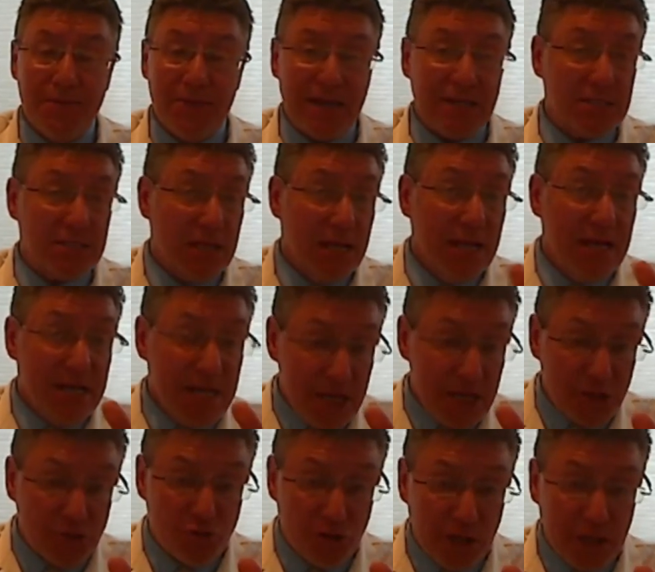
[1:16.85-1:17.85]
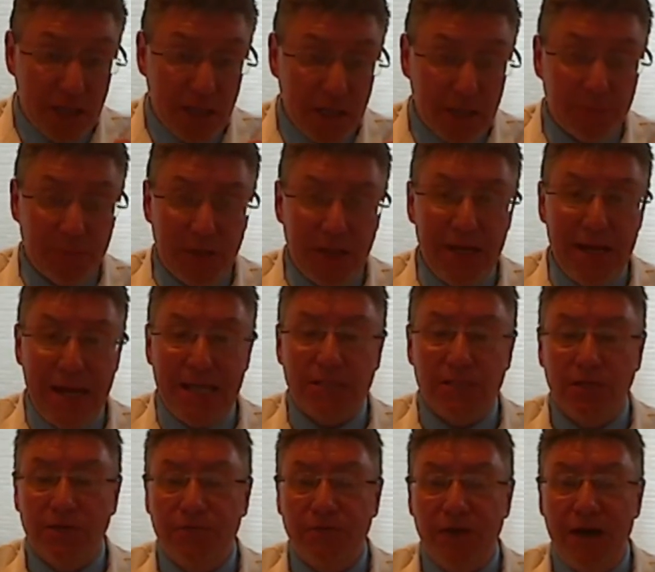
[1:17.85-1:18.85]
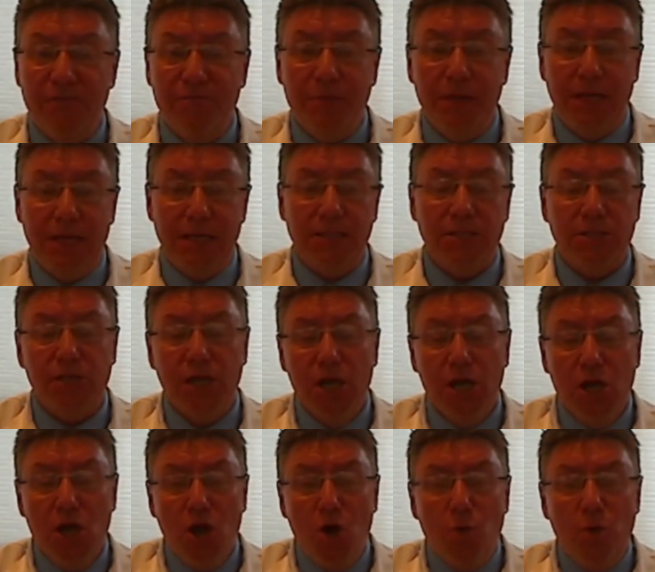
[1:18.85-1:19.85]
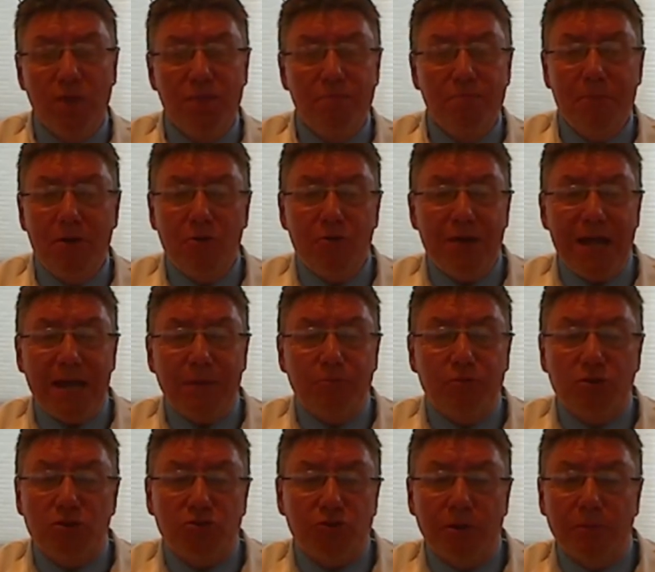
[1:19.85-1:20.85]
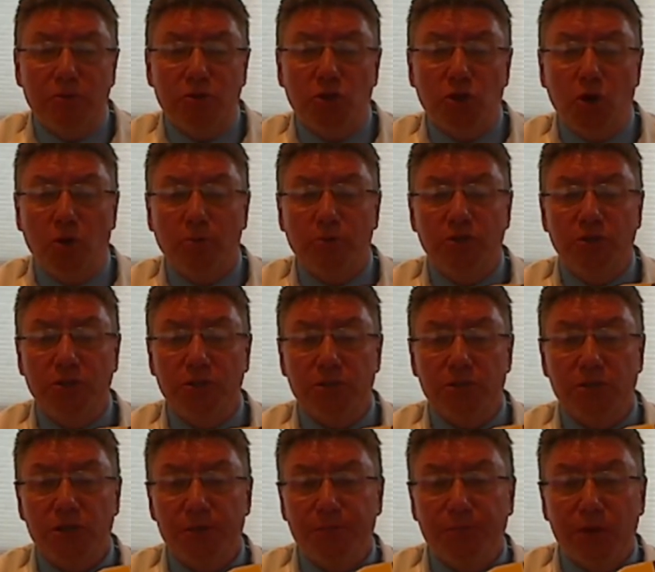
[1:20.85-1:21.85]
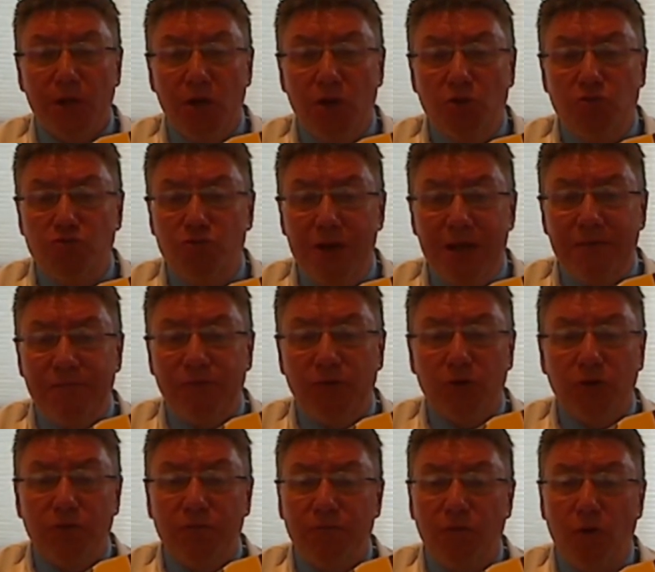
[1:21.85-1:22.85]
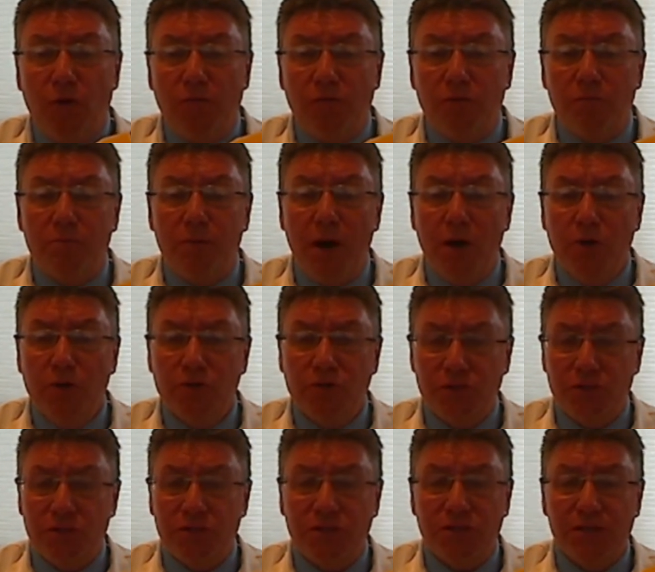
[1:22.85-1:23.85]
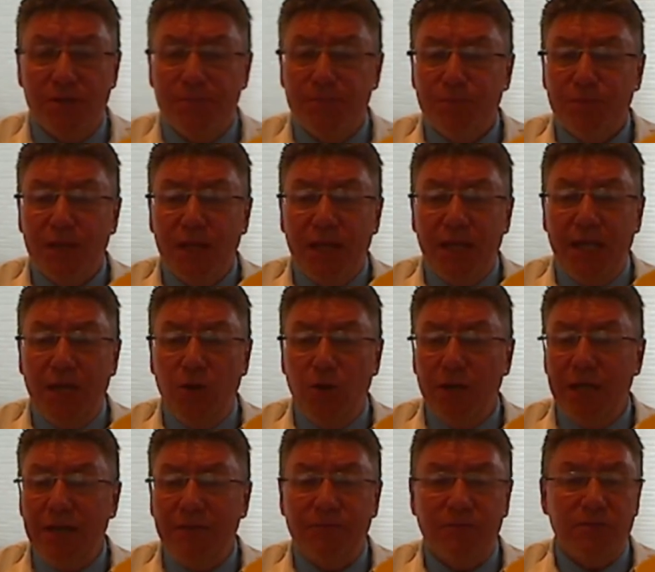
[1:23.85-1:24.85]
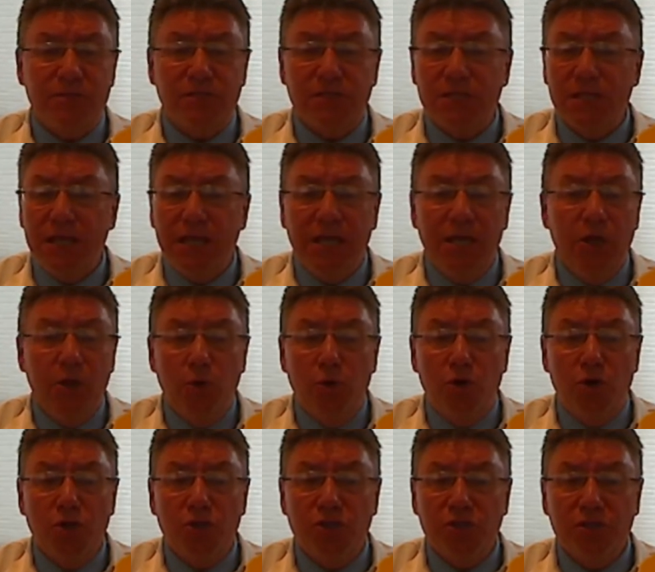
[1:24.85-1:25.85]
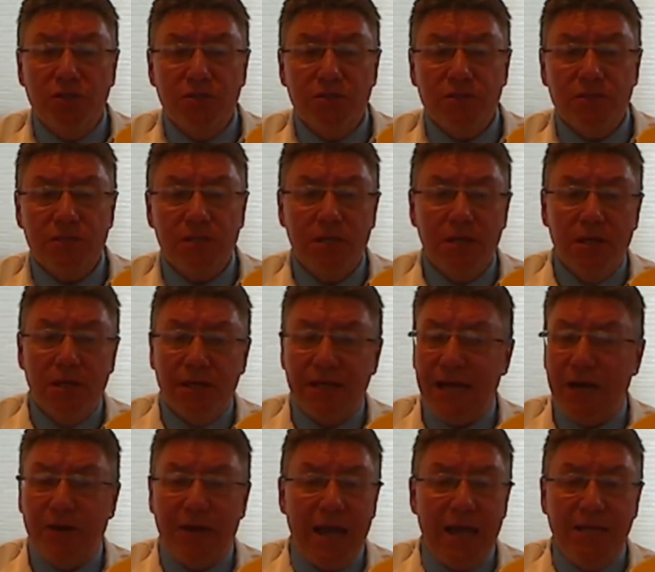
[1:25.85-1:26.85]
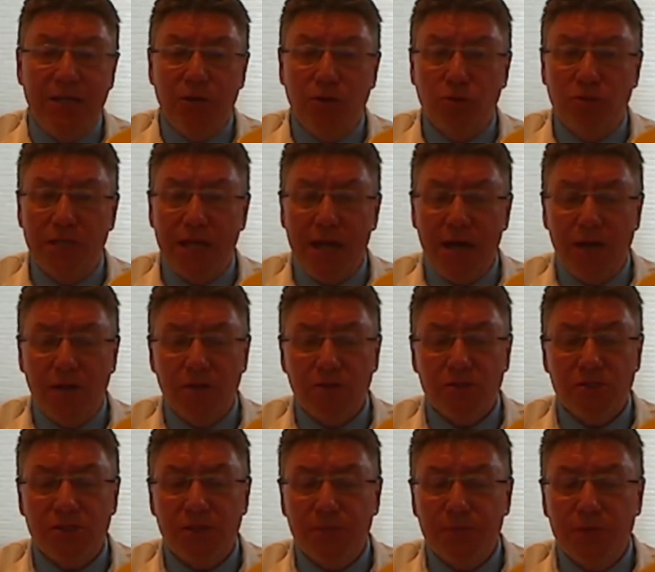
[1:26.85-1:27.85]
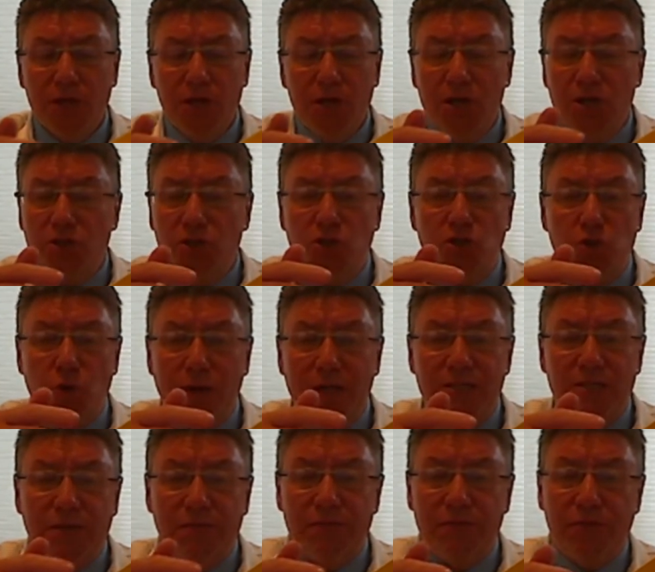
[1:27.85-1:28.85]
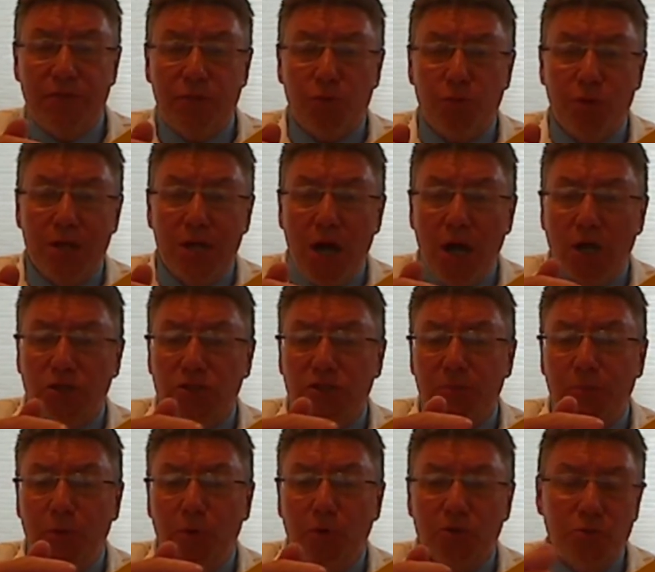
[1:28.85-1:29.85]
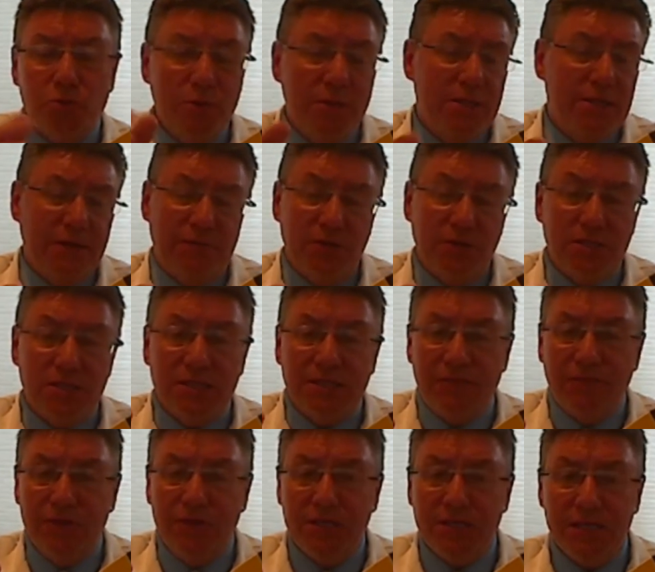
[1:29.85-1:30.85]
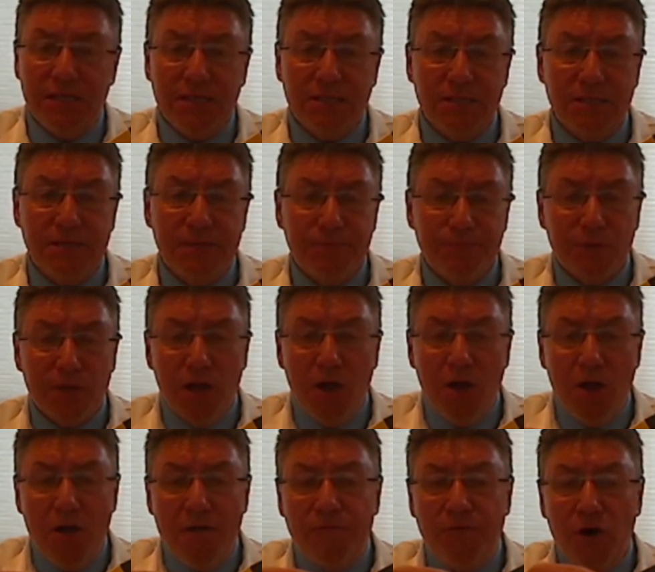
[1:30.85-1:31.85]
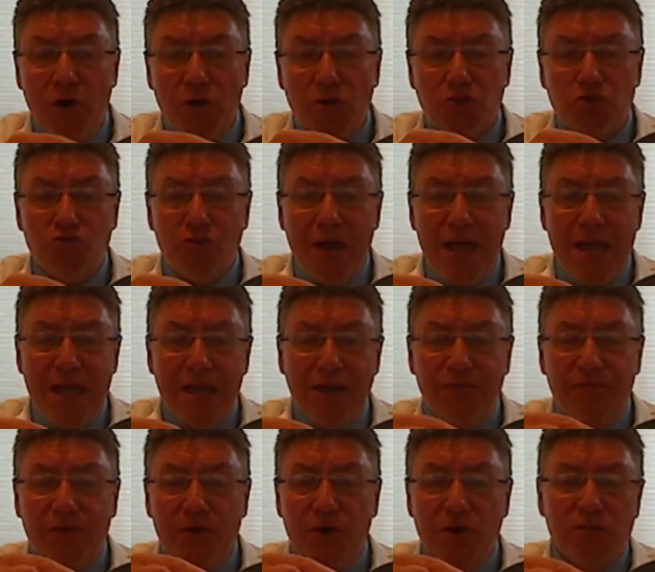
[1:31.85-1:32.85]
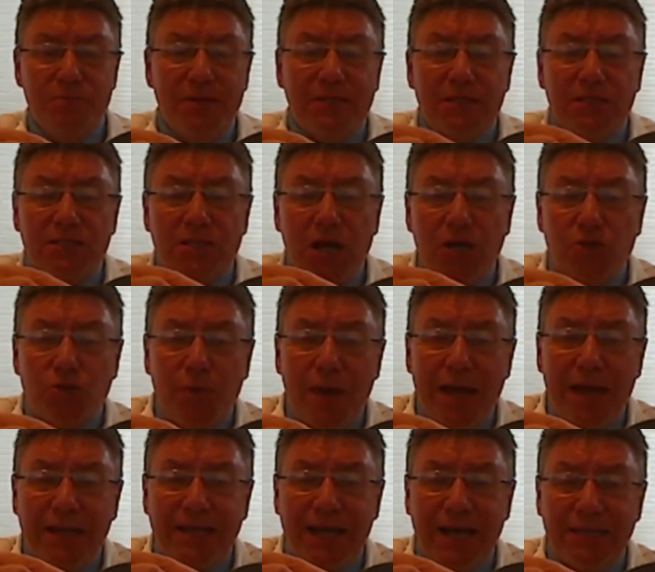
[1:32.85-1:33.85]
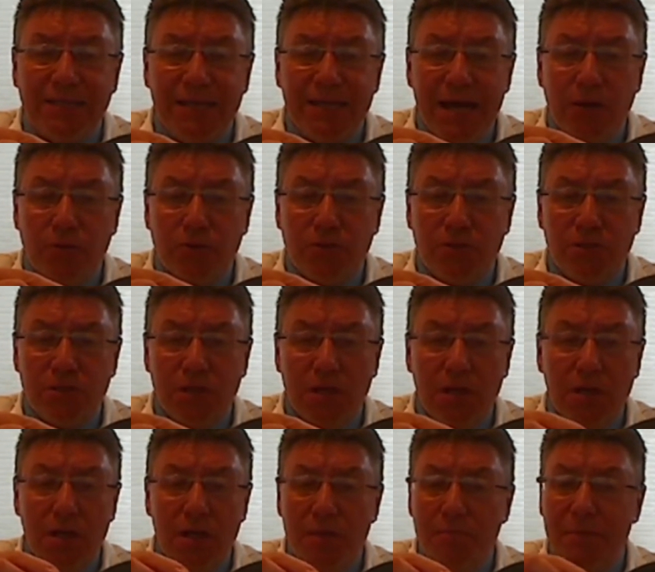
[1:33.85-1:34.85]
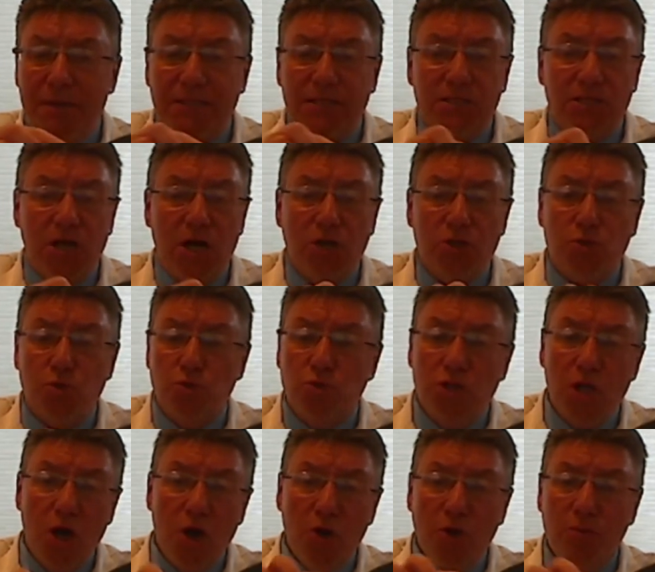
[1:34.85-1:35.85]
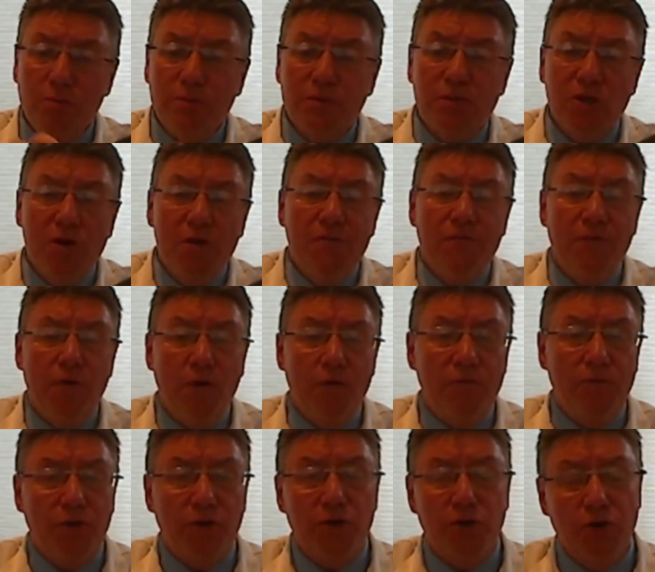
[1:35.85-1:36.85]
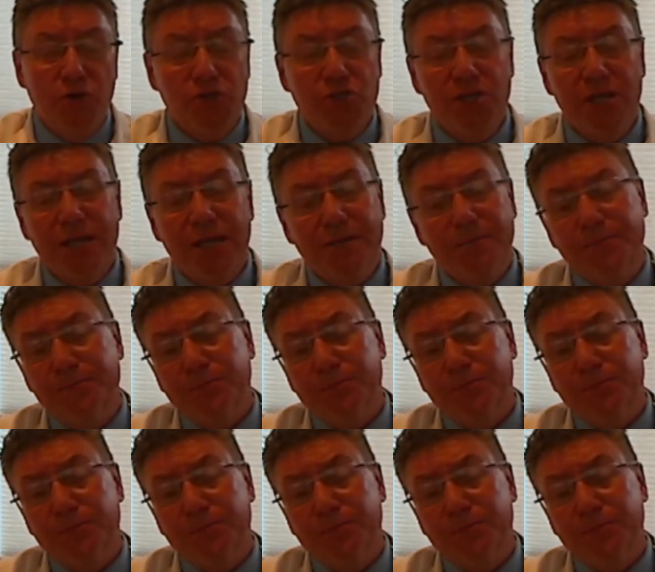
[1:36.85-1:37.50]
That's literally in less than 5 minutes, with myriad prescription options: rear foot and forefoot posts, heel lifts, heel cushions, calcaneal dells, the choice of 3 arch supports with different stiffnesses, first ray and first metatarsal head cutouts, metatarsal domes, forefoot cushioning,